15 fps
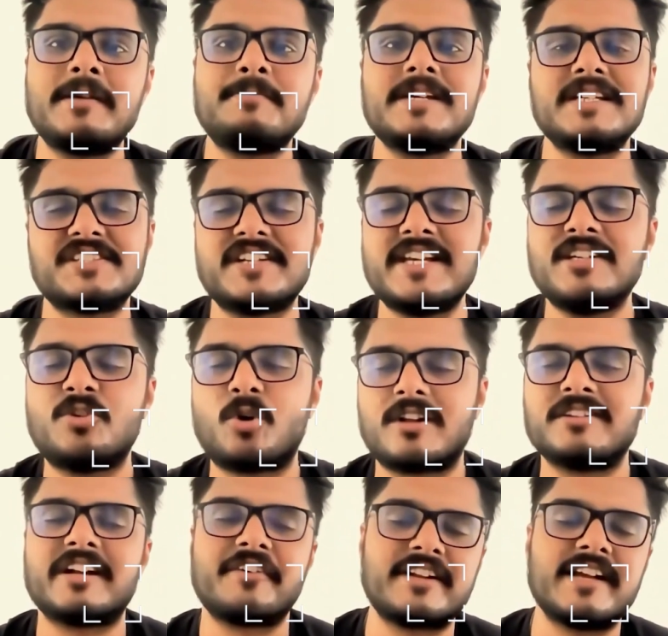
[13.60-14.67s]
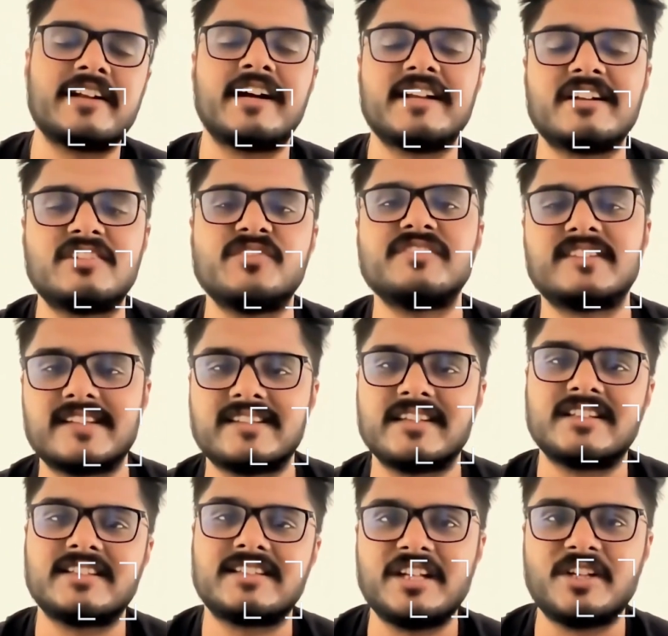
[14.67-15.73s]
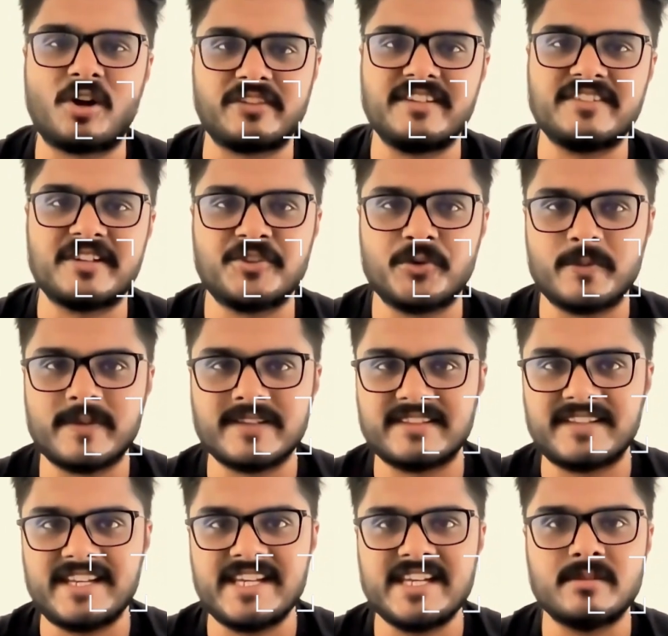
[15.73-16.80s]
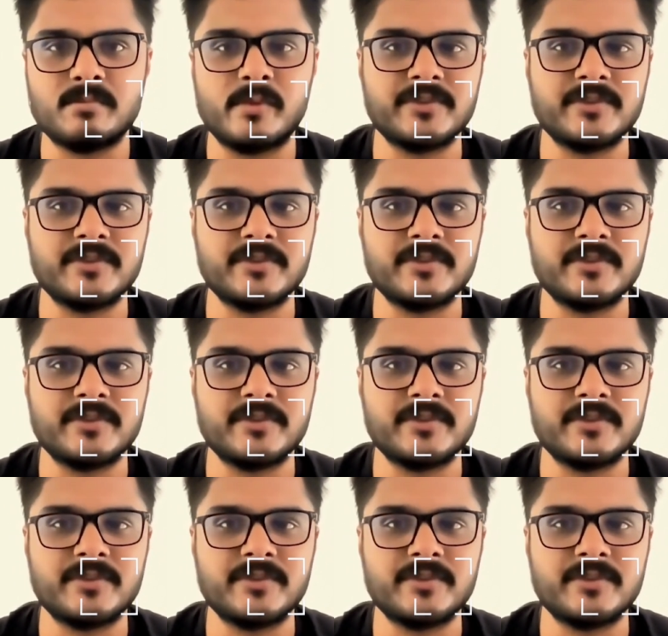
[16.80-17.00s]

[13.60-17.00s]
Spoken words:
my PhD in quantum gravity and high energy physics at Northeastern University in